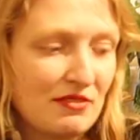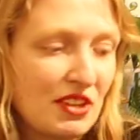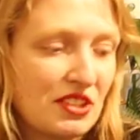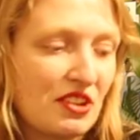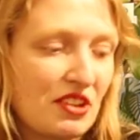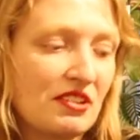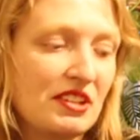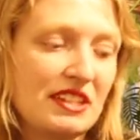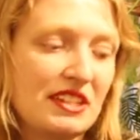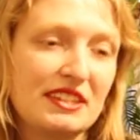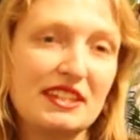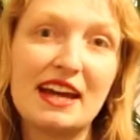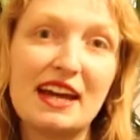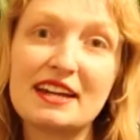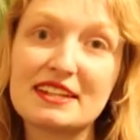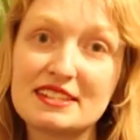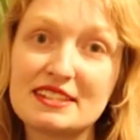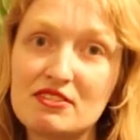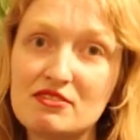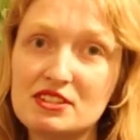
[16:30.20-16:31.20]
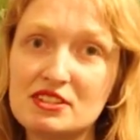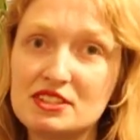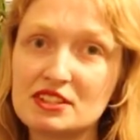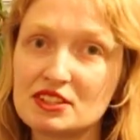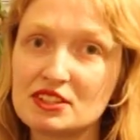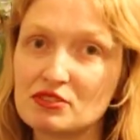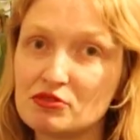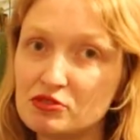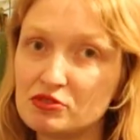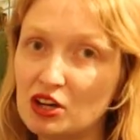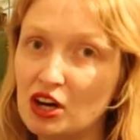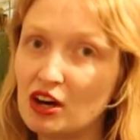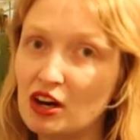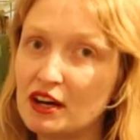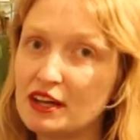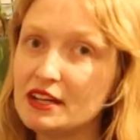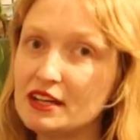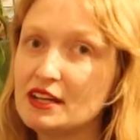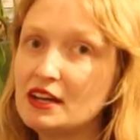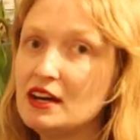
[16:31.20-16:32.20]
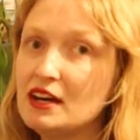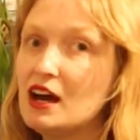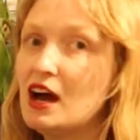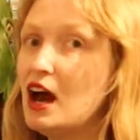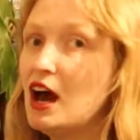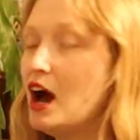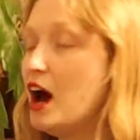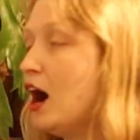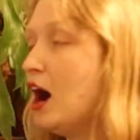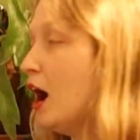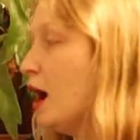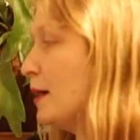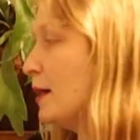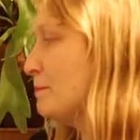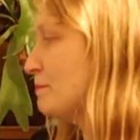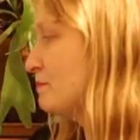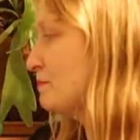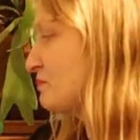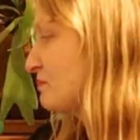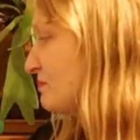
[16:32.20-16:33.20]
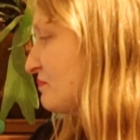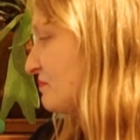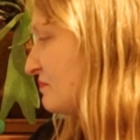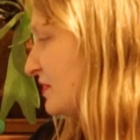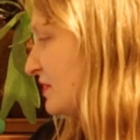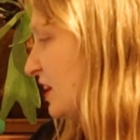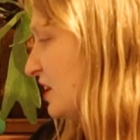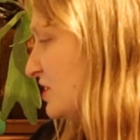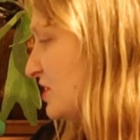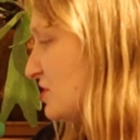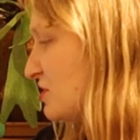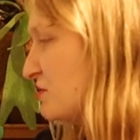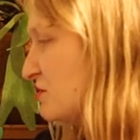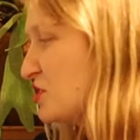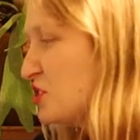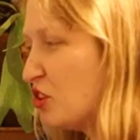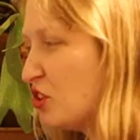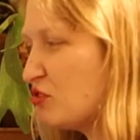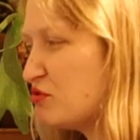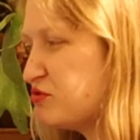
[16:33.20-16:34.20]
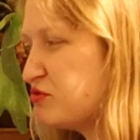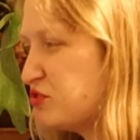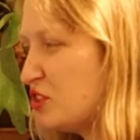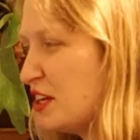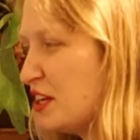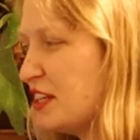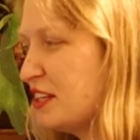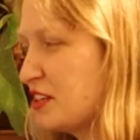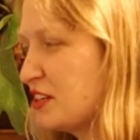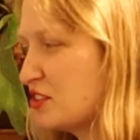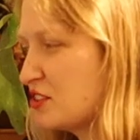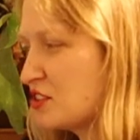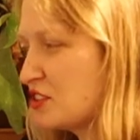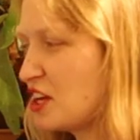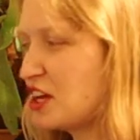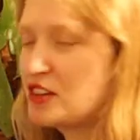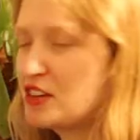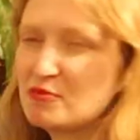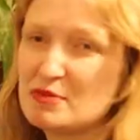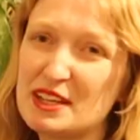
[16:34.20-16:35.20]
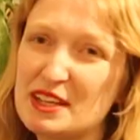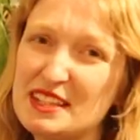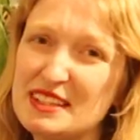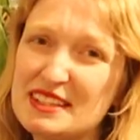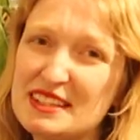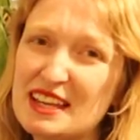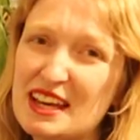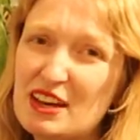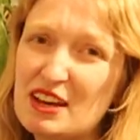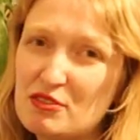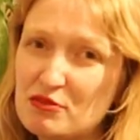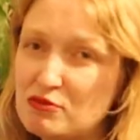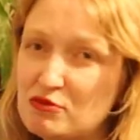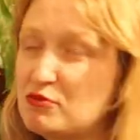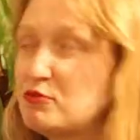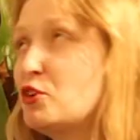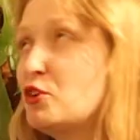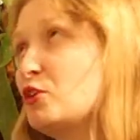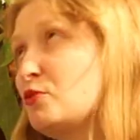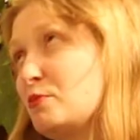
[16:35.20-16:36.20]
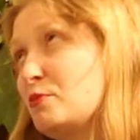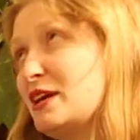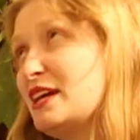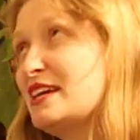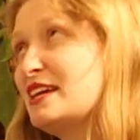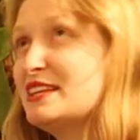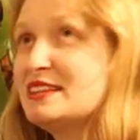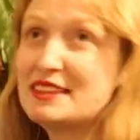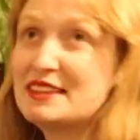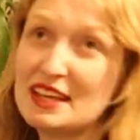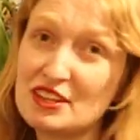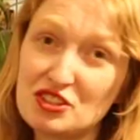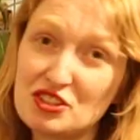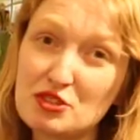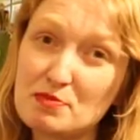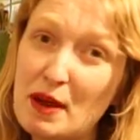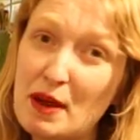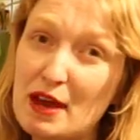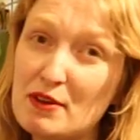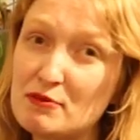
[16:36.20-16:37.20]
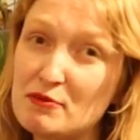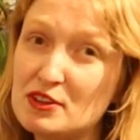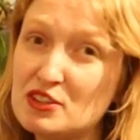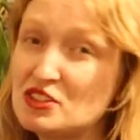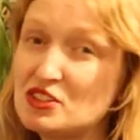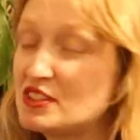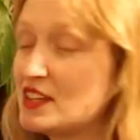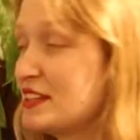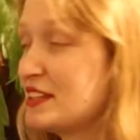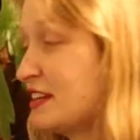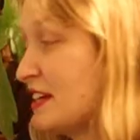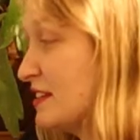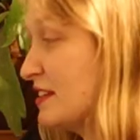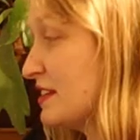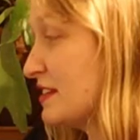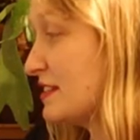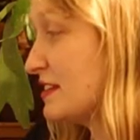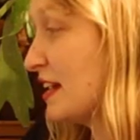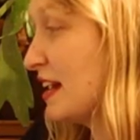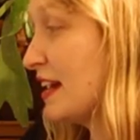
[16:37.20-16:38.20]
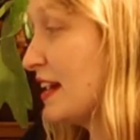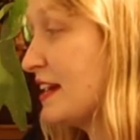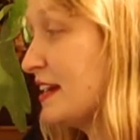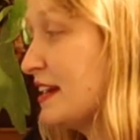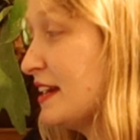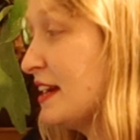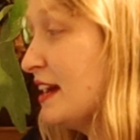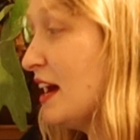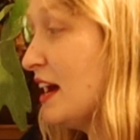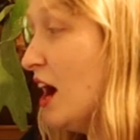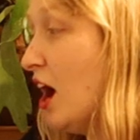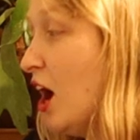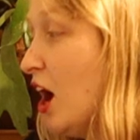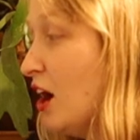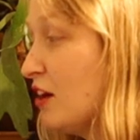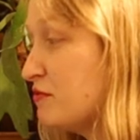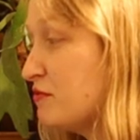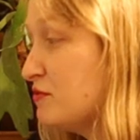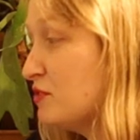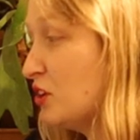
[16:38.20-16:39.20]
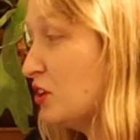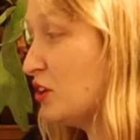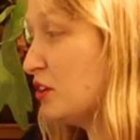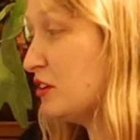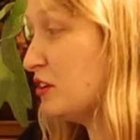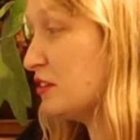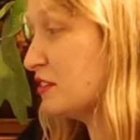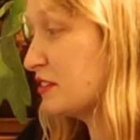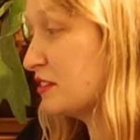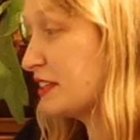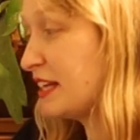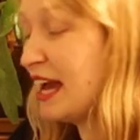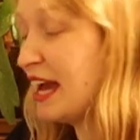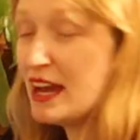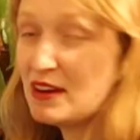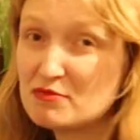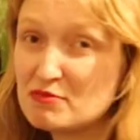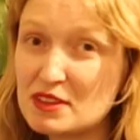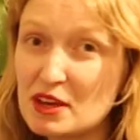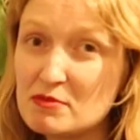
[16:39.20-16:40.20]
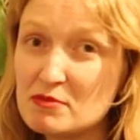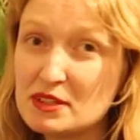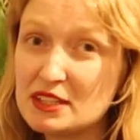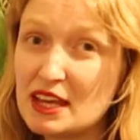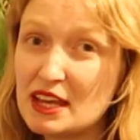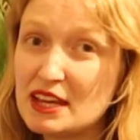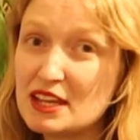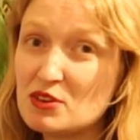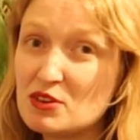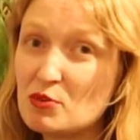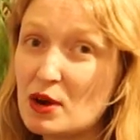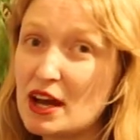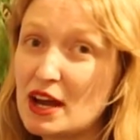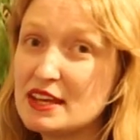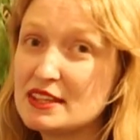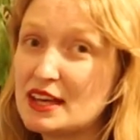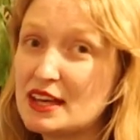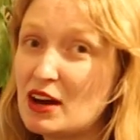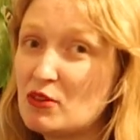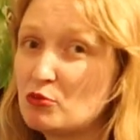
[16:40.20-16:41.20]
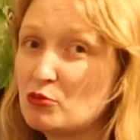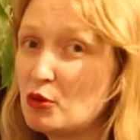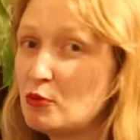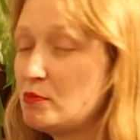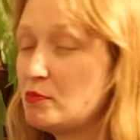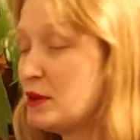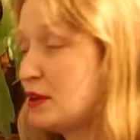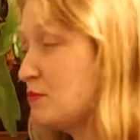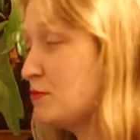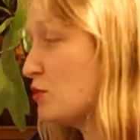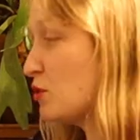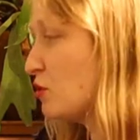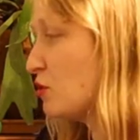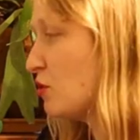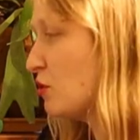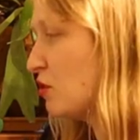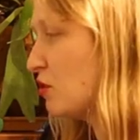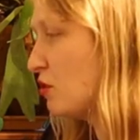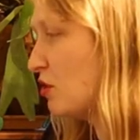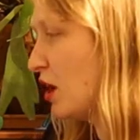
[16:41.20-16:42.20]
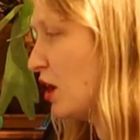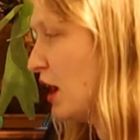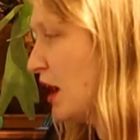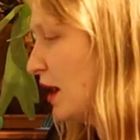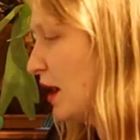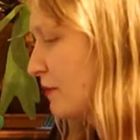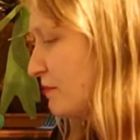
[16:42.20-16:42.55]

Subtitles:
If they don't eat the eggs, they're eating the fry. So it's not really concerning me. For me, they're just pet fishes at the end of the day. I've not kept them in any way that would be more